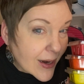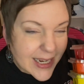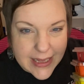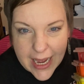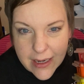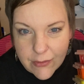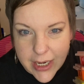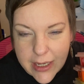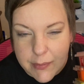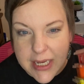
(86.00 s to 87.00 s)
that,
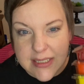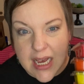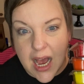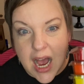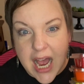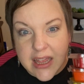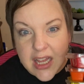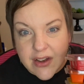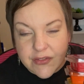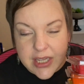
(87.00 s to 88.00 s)
right? Because I
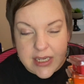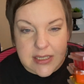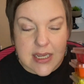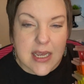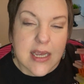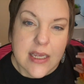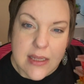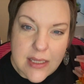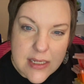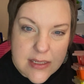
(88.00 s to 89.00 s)
love these.
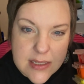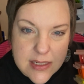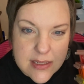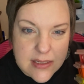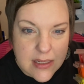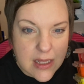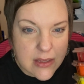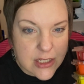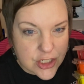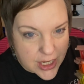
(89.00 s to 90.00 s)
This is
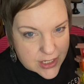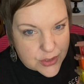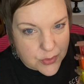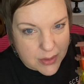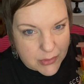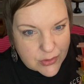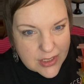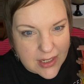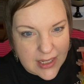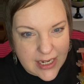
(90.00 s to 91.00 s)
the Chase Rainbows
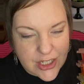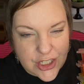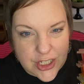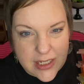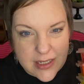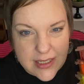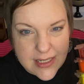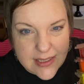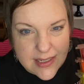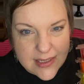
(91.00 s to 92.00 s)
collection that
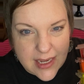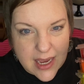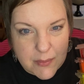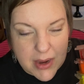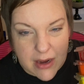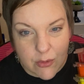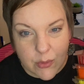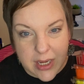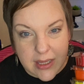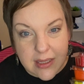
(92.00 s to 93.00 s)
Scentsy came out
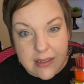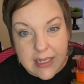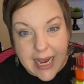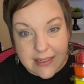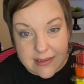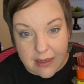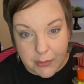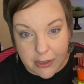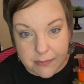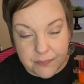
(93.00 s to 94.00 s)
with last
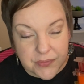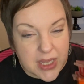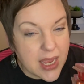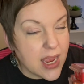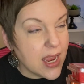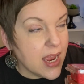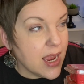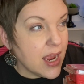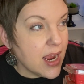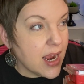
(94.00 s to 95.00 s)
summer.
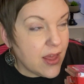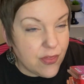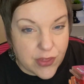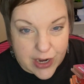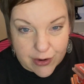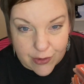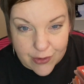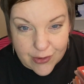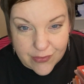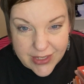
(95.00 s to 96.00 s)

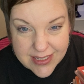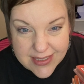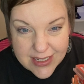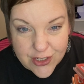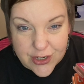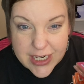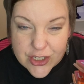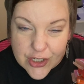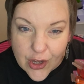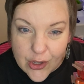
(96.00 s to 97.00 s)
These scents are
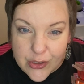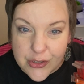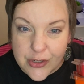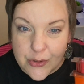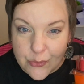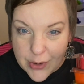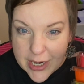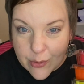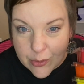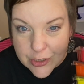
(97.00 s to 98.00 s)
each called
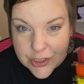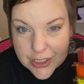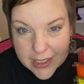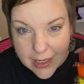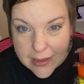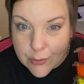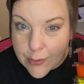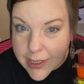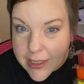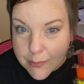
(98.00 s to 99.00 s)
red, orange, yellow,
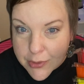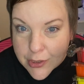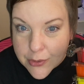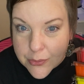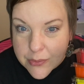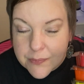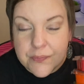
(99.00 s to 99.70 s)
green, and blue,